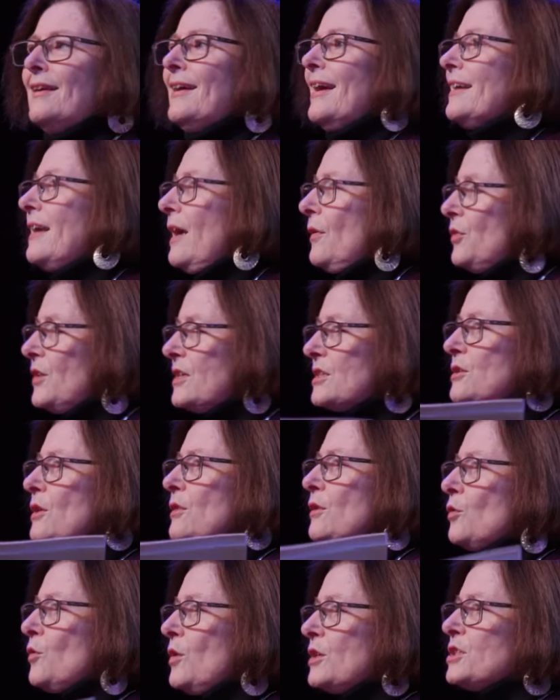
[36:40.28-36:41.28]
Again, these are
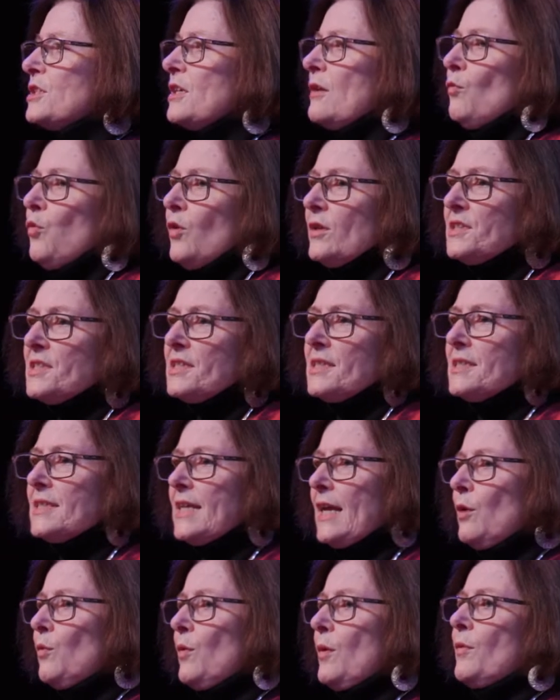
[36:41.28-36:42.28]
the questions of what's the
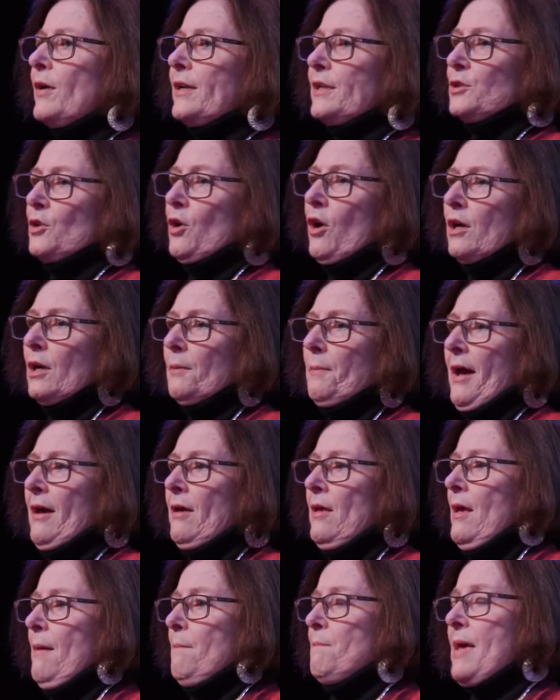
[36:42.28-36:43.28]
scale we want to talk about.
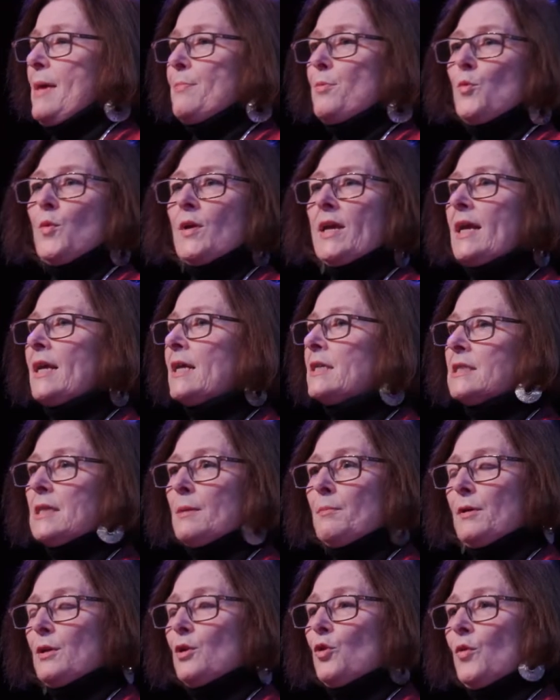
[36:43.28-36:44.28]
Maybe we can get
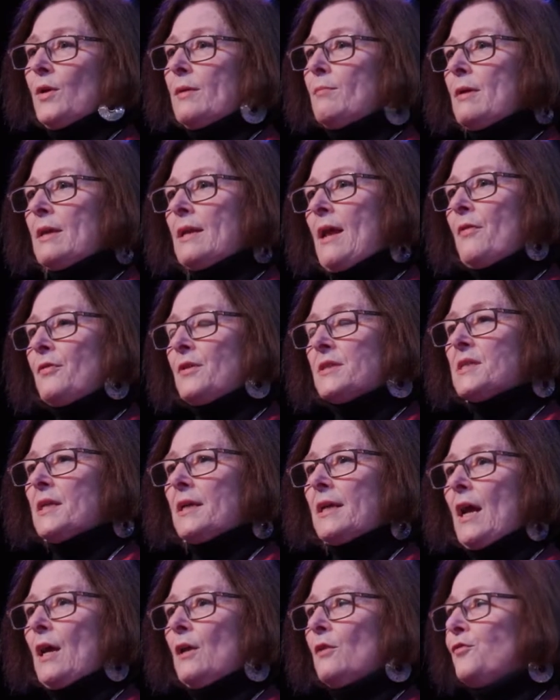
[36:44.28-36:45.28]
some agreement on this in
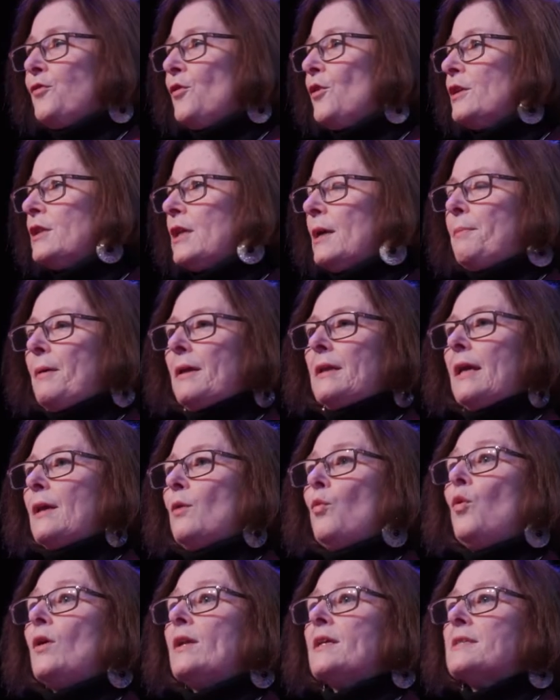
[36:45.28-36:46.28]
California, but like,
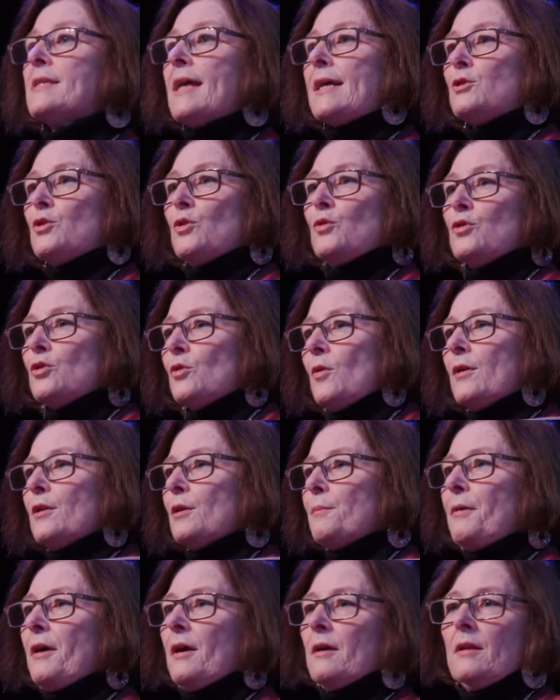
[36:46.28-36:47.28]
what does that do
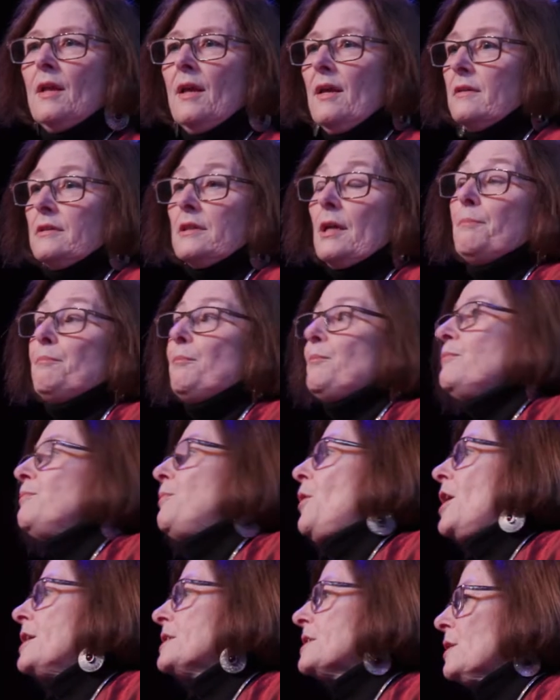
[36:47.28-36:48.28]
to to
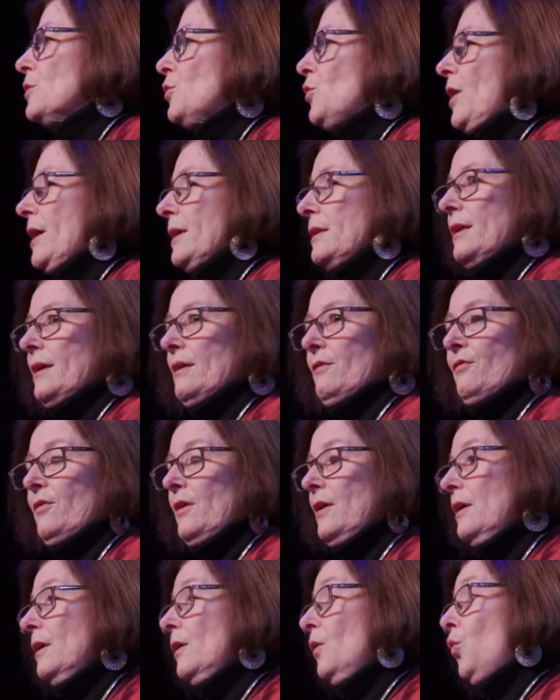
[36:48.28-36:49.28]
Boston, where I live?
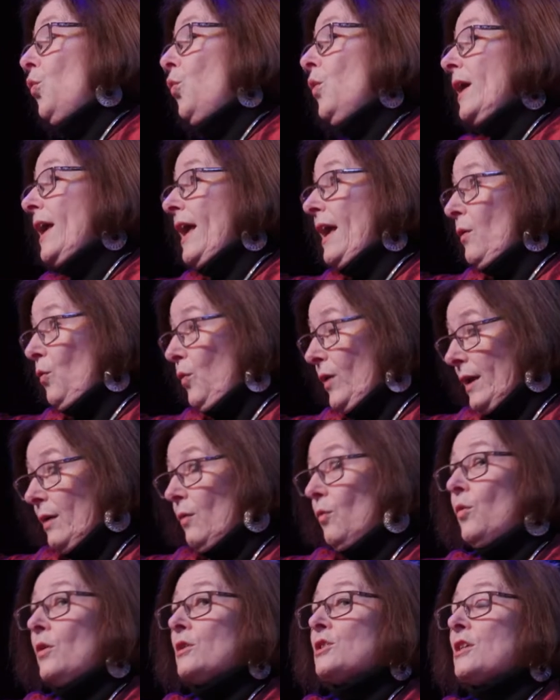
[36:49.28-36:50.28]
We
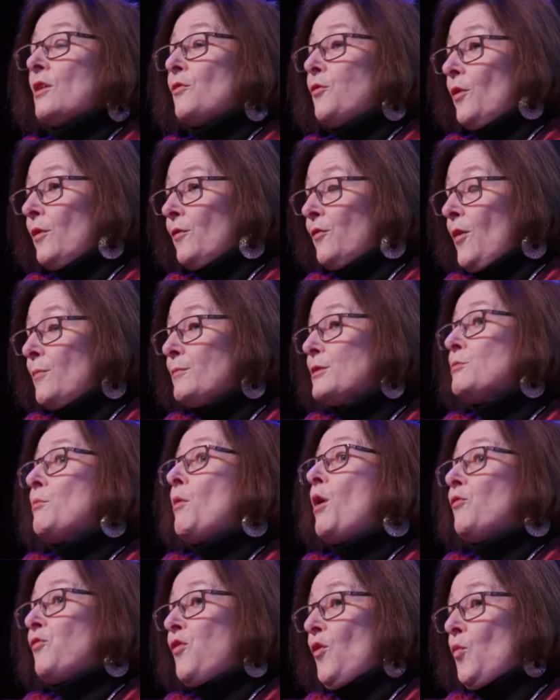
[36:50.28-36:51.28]
were suffering from
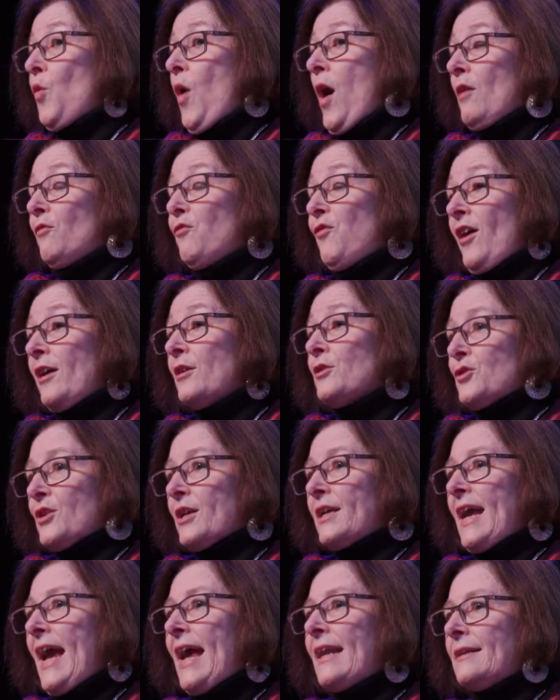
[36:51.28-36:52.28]
smoke from wildfires
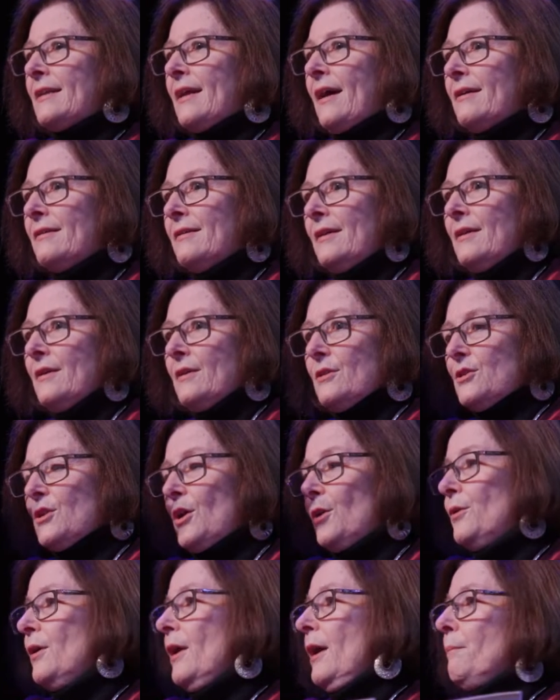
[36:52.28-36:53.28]
in Canada.
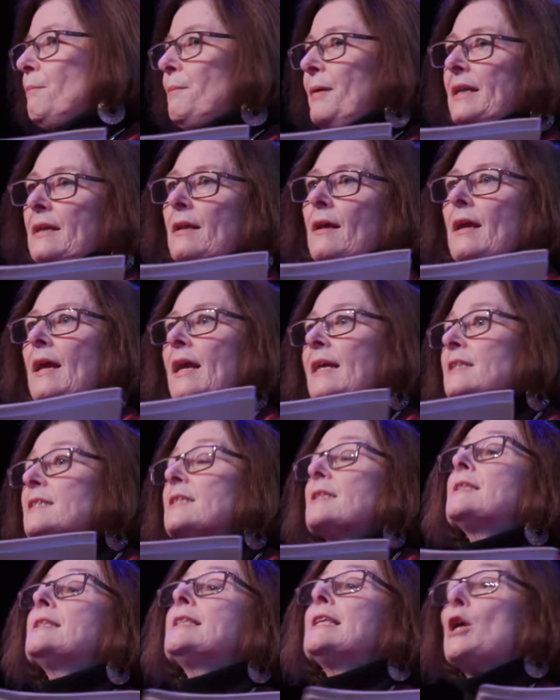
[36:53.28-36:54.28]
So, but
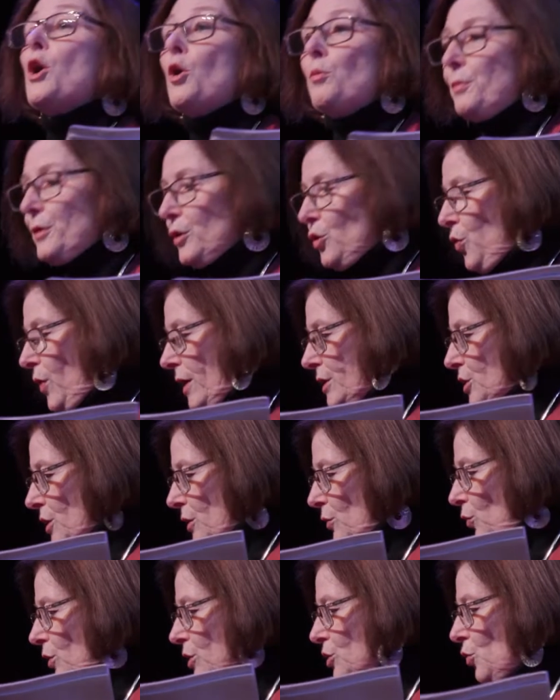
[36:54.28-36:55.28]
it's the open
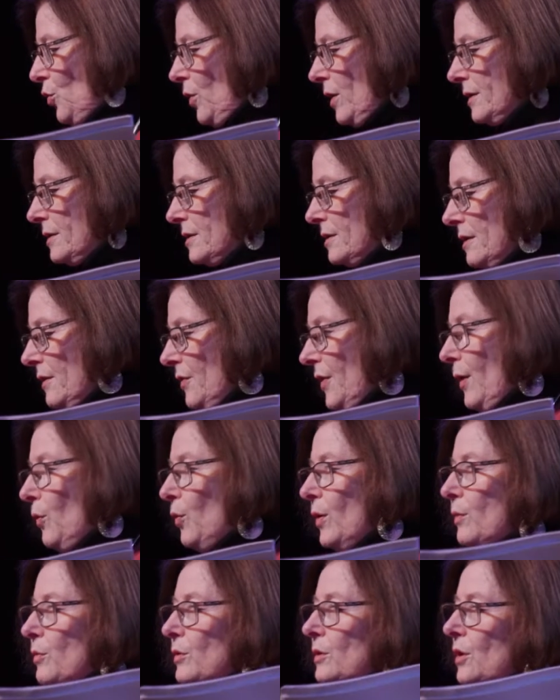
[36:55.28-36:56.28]
question, which one that
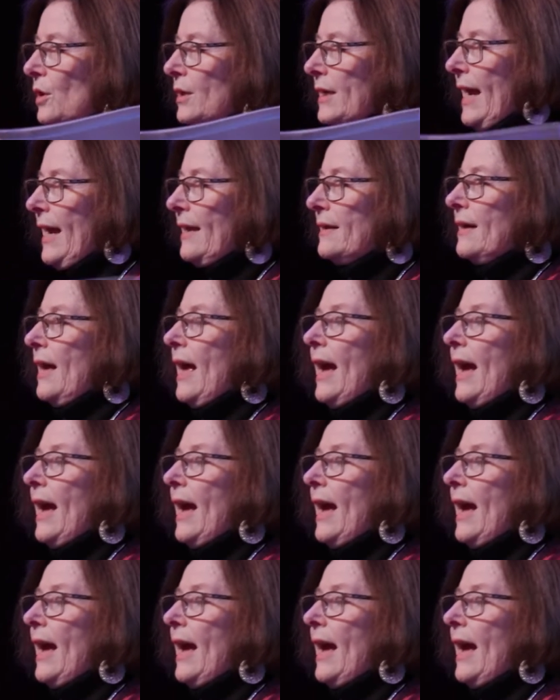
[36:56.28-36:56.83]
we would look at.